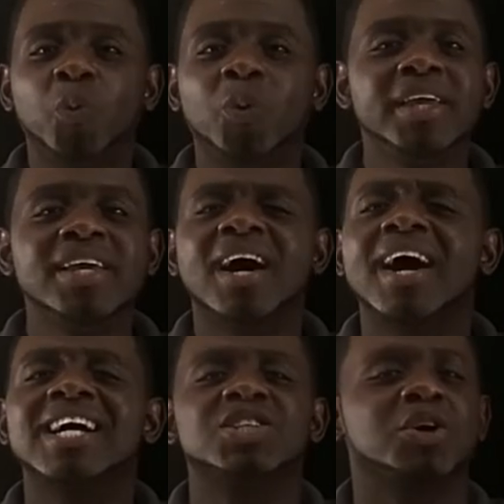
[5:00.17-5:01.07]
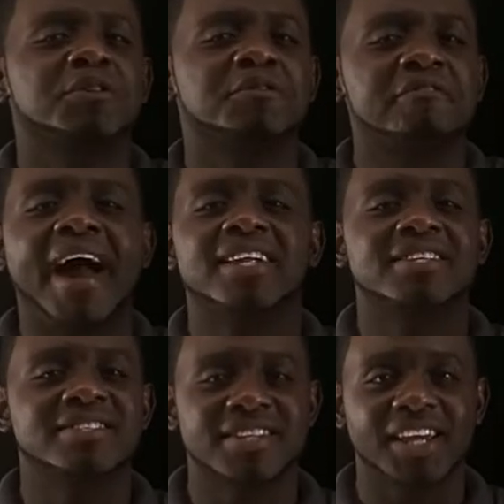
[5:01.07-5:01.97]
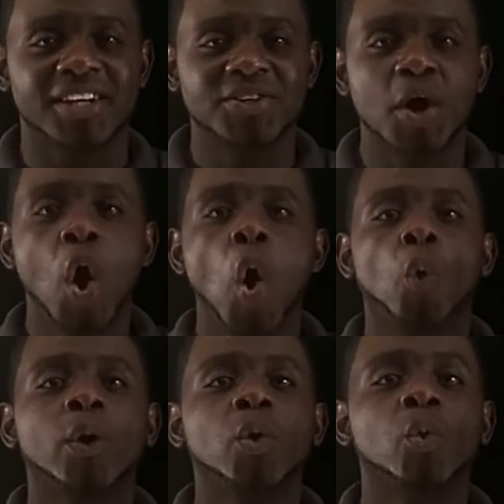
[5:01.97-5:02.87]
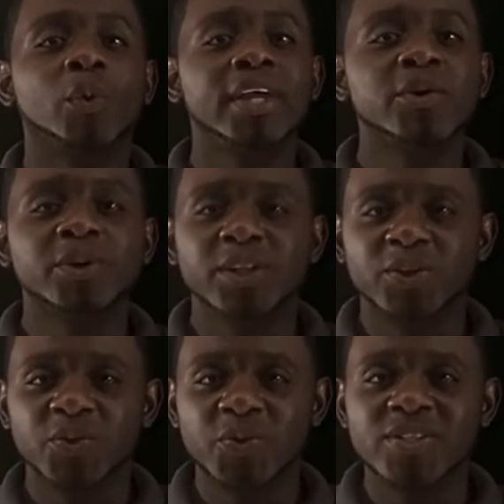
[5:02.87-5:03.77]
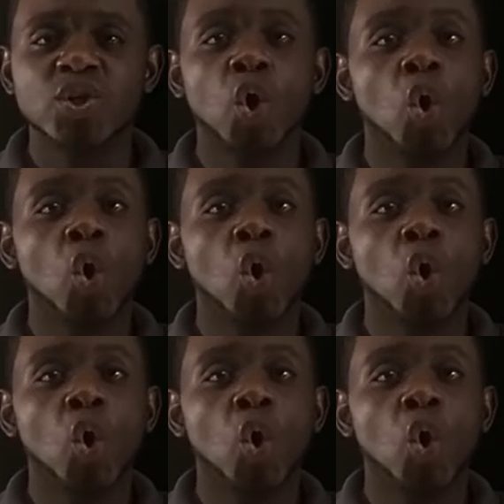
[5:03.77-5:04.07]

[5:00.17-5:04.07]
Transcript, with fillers: we are at our final stage where we will use